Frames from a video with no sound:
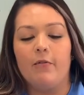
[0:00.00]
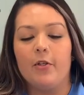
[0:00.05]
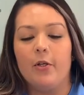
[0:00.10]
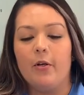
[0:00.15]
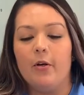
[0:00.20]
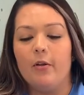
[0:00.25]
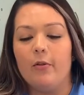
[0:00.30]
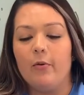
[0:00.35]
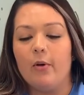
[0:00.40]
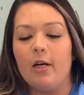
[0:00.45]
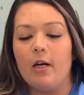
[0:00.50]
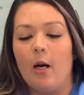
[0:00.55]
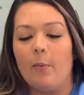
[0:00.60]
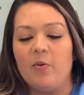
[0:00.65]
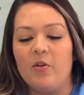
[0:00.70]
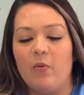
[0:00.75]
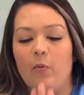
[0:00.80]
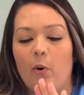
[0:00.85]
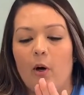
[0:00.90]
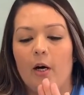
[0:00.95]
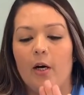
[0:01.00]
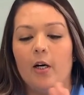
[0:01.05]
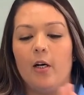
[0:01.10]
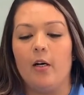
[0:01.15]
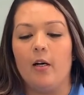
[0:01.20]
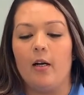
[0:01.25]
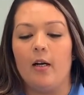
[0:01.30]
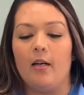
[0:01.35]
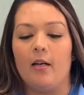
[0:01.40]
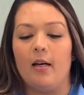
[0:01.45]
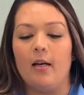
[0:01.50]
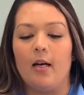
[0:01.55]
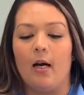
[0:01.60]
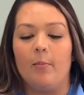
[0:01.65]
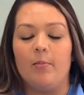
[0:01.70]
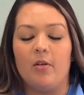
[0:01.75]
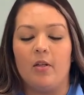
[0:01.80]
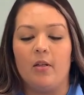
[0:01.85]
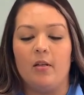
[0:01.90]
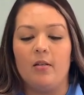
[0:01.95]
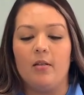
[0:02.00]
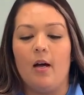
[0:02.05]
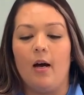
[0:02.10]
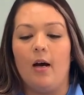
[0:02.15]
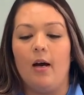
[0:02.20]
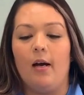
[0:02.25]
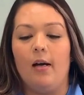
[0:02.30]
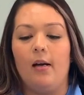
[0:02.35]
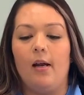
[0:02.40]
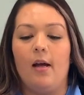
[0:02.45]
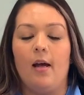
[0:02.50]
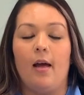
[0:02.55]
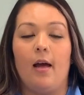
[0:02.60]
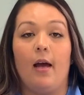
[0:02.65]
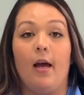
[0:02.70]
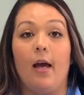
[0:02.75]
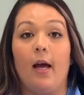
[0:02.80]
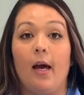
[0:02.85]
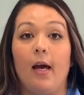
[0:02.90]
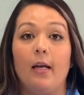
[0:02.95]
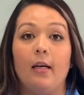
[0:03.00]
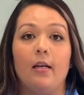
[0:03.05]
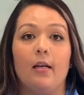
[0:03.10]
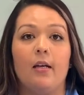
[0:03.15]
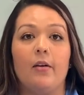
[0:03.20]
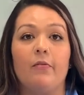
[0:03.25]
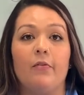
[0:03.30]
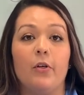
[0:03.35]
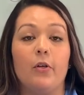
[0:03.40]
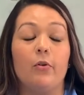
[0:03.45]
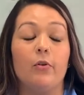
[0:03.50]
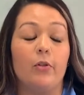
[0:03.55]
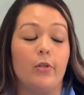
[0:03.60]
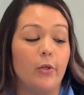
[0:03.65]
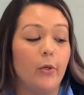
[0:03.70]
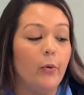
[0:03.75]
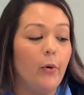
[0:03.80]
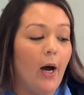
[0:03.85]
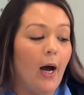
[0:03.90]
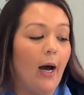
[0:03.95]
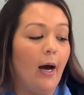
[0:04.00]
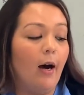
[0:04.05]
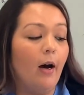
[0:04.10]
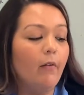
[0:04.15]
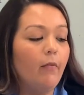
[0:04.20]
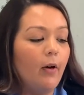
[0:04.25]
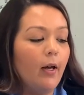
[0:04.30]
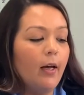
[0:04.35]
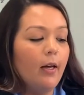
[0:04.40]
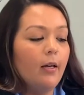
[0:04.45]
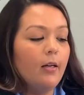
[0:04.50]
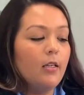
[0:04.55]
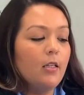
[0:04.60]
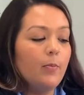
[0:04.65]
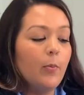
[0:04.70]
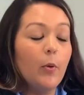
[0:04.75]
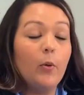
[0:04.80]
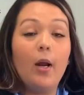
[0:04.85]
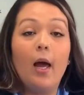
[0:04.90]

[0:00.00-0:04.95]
2 to 3 cups of water and a cup to the side. And if you do have a spoon